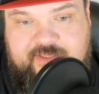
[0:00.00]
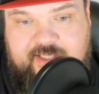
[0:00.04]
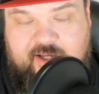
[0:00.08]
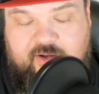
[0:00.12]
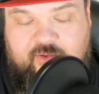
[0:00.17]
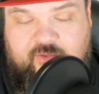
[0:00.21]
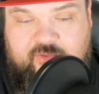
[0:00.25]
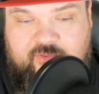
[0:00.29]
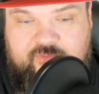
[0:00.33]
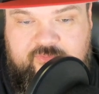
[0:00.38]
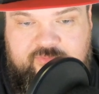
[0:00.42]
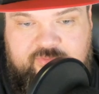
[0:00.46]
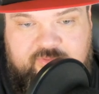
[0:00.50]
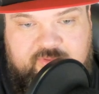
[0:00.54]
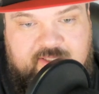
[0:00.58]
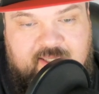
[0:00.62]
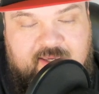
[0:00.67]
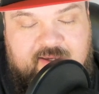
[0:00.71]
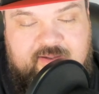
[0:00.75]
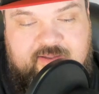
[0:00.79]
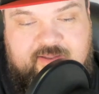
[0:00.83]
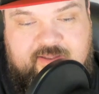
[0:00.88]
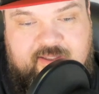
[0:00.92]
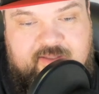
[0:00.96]
Now,
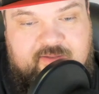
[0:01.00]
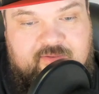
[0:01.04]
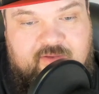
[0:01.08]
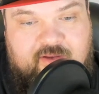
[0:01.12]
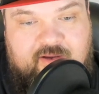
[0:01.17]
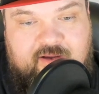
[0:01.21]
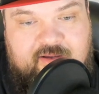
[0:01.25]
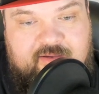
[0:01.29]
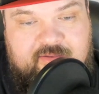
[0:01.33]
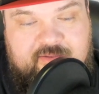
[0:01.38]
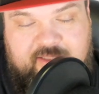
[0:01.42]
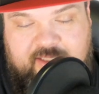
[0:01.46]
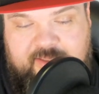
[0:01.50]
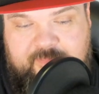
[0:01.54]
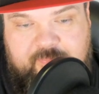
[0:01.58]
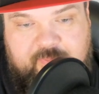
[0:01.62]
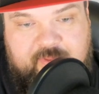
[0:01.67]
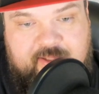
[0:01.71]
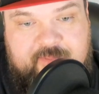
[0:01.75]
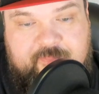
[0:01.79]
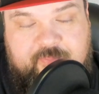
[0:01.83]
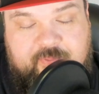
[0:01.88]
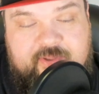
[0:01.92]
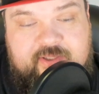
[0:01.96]
Kinlaw, he
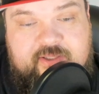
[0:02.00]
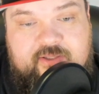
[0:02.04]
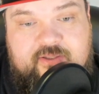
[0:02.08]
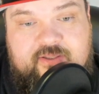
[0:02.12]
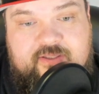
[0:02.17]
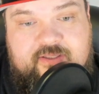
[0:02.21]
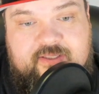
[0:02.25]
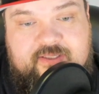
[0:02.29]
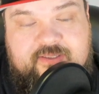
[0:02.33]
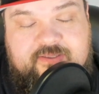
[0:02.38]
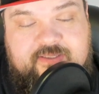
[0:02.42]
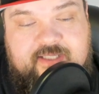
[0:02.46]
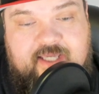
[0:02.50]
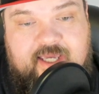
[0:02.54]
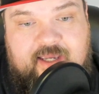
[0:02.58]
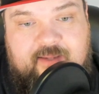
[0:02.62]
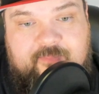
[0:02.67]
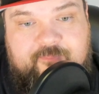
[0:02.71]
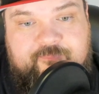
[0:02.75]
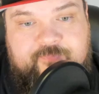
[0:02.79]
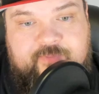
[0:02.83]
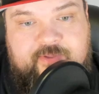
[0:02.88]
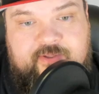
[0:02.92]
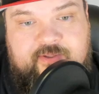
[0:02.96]
played pretty good in this
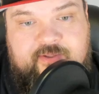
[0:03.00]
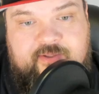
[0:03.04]
game.